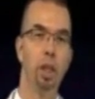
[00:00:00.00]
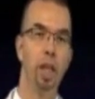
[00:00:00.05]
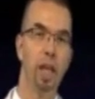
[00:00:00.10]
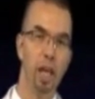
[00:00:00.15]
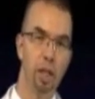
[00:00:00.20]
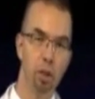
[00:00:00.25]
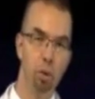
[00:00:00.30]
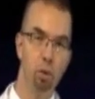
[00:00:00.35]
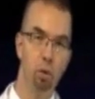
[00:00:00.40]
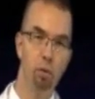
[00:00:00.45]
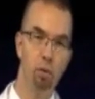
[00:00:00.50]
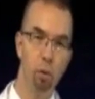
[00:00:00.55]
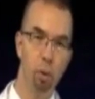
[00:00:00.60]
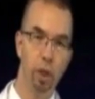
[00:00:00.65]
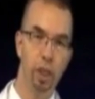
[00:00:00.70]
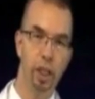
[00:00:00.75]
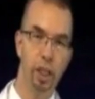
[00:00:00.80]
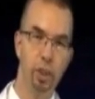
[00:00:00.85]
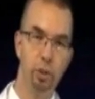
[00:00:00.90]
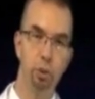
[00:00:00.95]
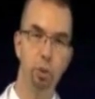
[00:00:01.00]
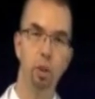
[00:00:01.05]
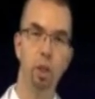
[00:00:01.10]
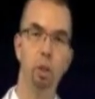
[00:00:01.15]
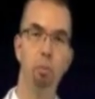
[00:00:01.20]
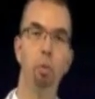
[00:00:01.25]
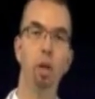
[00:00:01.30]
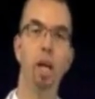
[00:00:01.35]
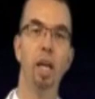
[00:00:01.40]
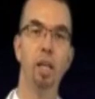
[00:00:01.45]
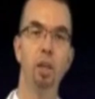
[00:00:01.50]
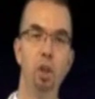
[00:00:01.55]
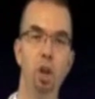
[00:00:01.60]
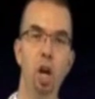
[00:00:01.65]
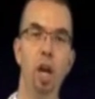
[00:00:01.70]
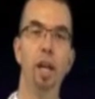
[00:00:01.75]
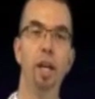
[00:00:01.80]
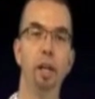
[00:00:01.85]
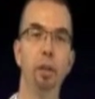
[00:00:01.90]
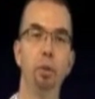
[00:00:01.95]
Can you avoid injury by
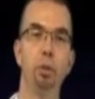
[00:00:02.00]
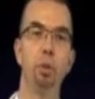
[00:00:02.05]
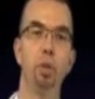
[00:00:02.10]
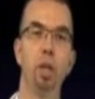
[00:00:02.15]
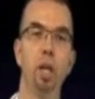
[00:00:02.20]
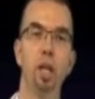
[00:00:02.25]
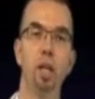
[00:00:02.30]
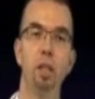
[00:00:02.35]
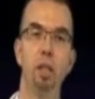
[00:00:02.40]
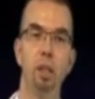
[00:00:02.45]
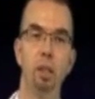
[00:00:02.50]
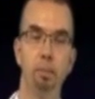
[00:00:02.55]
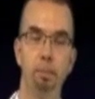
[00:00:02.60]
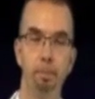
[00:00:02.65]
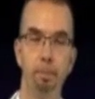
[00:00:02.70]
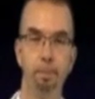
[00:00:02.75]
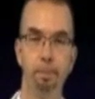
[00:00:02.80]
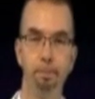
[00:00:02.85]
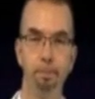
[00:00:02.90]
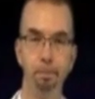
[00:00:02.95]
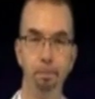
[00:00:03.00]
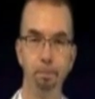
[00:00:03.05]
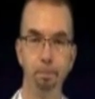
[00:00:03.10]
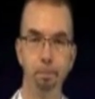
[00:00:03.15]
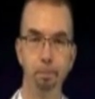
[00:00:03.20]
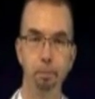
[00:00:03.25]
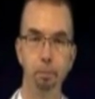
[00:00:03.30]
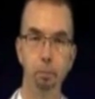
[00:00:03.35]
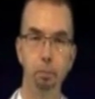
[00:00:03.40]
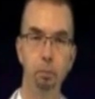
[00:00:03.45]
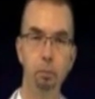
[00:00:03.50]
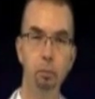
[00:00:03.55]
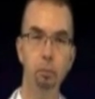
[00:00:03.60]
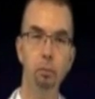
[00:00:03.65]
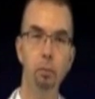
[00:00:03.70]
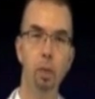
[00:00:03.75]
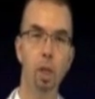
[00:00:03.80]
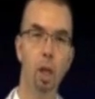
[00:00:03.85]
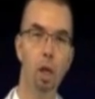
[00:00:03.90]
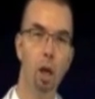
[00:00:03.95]
not exercising?
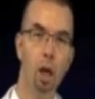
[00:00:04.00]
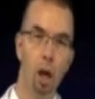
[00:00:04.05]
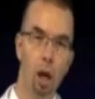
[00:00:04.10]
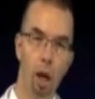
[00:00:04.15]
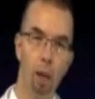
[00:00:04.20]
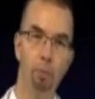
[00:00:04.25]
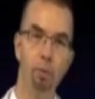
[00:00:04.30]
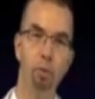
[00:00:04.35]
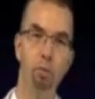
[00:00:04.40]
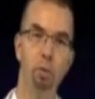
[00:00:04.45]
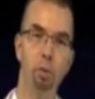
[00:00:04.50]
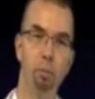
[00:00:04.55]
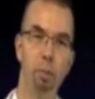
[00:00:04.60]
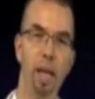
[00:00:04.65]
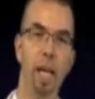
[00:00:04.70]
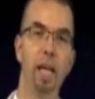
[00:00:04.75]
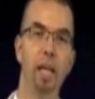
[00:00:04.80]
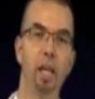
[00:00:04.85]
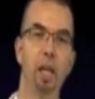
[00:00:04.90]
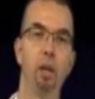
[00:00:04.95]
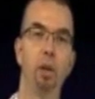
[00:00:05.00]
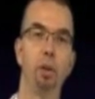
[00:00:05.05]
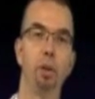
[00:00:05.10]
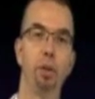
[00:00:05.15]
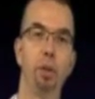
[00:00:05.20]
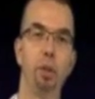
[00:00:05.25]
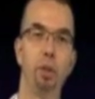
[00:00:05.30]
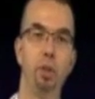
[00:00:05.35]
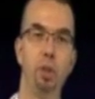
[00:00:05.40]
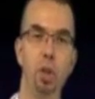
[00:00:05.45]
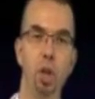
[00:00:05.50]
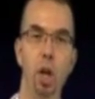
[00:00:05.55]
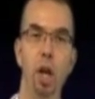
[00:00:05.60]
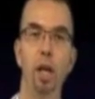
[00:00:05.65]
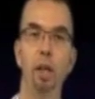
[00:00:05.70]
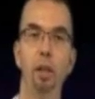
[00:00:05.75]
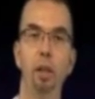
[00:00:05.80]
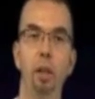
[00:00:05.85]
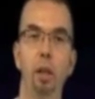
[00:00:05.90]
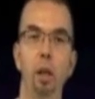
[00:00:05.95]
Optimal back health does
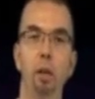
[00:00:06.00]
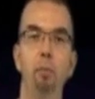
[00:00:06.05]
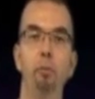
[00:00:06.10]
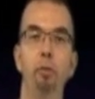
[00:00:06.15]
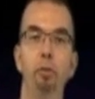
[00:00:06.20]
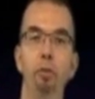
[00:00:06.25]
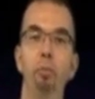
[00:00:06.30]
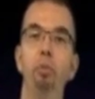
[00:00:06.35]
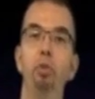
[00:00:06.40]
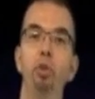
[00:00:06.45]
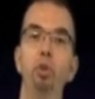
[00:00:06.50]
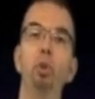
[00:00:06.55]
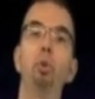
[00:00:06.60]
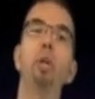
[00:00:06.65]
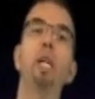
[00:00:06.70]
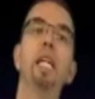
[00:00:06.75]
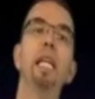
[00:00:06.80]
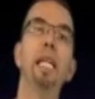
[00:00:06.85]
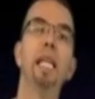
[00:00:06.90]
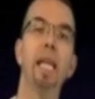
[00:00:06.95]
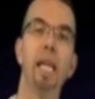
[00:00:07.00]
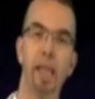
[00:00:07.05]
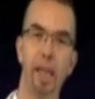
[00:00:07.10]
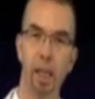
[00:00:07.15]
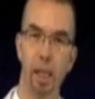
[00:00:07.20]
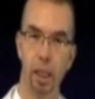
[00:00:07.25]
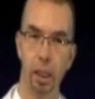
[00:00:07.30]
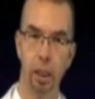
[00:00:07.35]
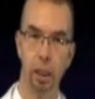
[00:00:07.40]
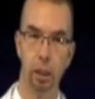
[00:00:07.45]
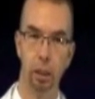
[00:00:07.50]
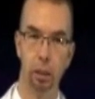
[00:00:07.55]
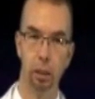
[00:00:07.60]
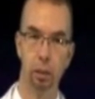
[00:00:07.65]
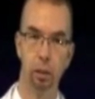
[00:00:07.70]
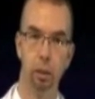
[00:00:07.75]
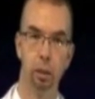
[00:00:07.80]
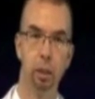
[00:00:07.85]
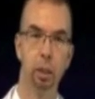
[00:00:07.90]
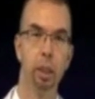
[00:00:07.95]
not come from doing nothing.
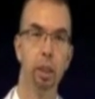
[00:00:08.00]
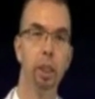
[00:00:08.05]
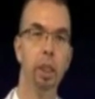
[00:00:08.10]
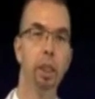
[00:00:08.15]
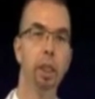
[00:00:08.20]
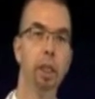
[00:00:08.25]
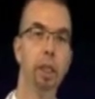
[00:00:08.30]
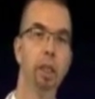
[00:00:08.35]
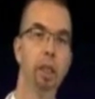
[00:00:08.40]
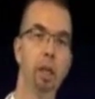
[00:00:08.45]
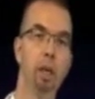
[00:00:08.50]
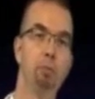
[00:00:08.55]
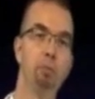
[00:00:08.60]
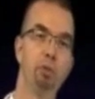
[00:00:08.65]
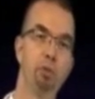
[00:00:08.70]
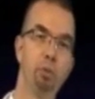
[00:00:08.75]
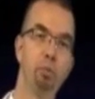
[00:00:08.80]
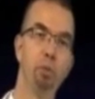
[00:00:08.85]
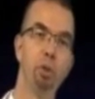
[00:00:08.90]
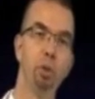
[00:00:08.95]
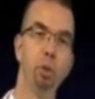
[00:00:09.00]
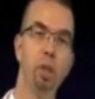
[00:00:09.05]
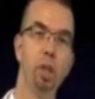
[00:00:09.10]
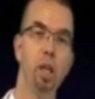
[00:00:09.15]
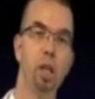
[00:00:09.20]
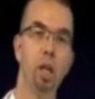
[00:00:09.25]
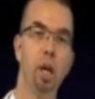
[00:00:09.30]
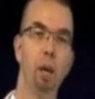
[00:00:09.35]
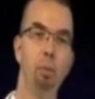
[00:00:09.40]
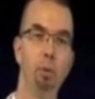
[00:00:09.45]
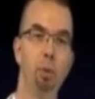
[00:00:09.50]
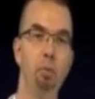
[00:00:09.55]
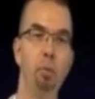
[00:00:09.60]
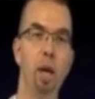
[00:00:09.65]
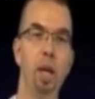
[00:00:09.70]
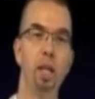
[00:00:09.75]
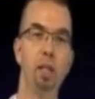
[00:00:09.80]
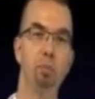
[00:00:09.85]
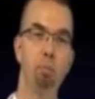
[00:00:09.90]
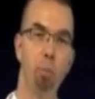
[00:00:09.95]
It comes from doing the
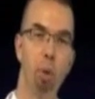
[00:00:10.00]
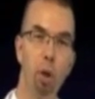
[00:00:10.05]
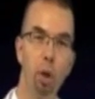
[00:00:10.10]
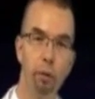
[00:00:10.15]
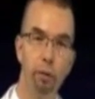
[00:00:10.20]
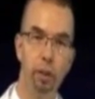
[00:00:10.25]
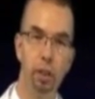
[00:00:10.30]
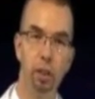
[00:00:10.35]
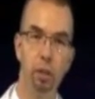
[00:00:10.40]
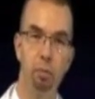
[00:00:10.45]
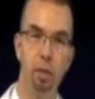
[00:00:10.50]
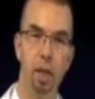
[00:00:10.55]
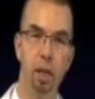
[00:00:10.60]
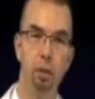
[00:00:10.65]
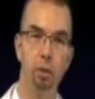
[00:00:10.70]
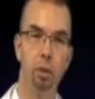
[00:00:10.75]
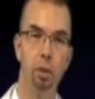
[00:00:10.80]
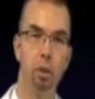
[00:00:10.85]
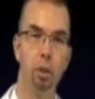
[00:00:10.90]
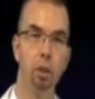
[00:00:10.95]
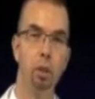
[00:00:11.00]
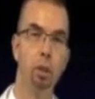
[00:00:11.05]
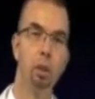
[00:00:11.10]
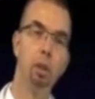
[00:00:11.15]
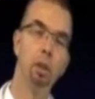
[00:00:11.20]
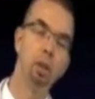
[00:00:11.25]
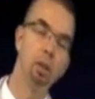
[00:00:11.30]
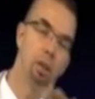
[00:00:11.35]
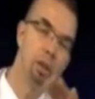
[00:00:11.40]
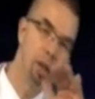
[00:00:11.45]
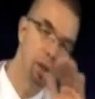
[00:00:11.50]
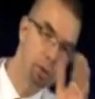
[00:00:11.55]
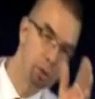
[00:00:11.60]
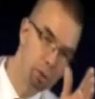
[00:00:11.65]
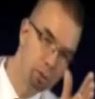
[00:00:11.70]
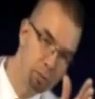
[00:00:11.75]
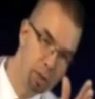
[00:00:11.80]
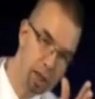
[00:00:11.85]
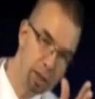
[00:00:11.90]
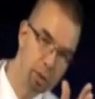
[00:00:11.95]
optimized perfect amount, not
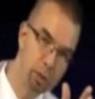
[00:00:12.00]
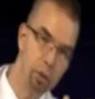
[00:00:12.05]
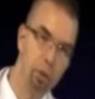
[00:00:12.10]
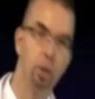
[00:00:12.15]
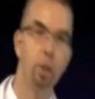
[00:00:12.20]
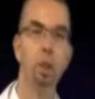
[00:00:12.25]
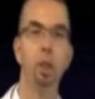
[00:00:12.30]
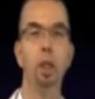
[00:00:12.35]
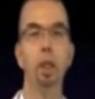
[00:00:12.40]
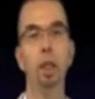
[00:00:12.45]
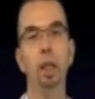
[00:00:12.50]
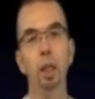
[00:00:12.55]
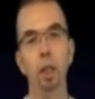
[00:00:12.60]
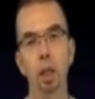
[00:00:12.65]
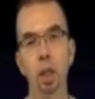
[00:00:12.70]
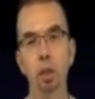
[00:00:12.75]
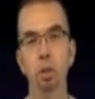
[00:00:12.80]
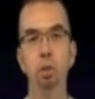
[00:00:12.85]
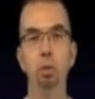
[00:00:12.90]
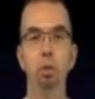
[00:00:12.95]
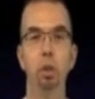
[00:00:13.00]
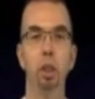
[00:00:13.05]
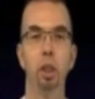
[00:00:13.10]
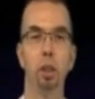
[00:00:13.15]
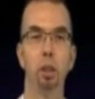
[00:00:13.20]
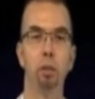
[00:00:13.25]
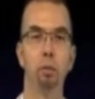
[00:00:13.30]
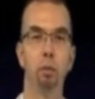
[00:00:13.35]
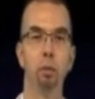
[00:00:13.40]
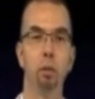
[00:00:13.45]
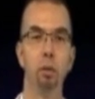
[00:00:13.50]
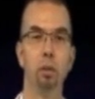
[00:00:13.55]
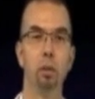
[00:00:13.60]
too much and not too little.